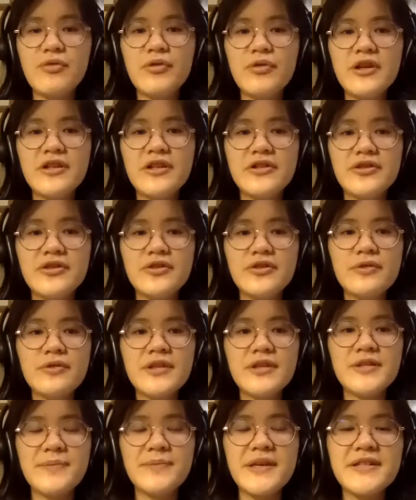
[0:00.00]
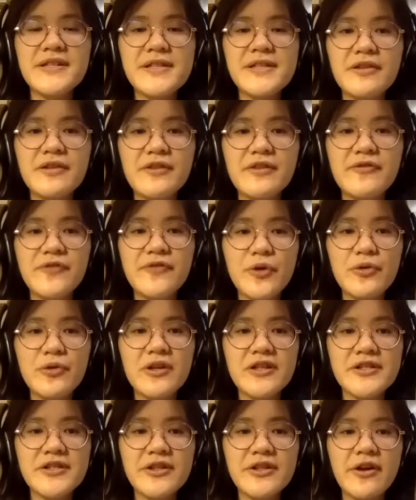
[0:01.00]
what I do is basically focus